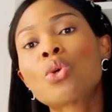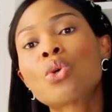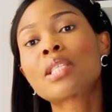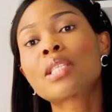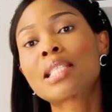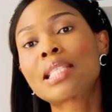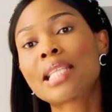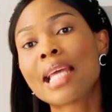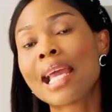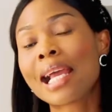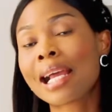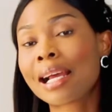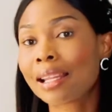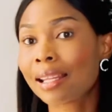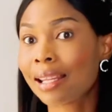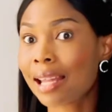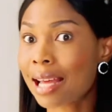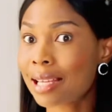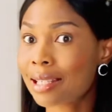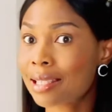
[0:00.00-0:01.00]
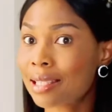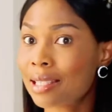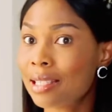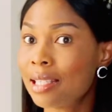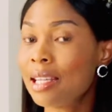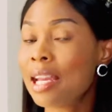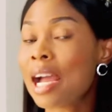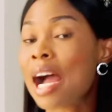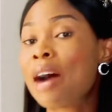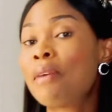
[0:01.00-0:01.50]
stay
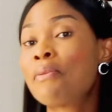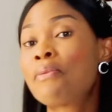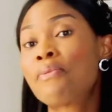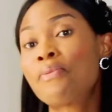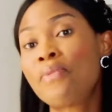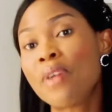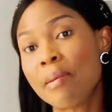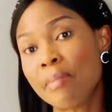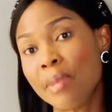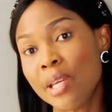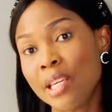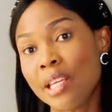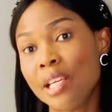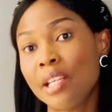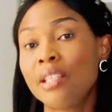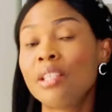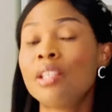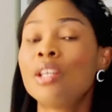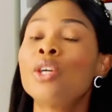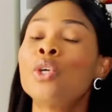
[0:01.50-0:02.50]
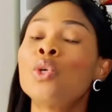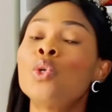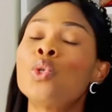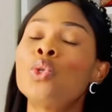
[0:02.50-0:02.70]
classy and feminine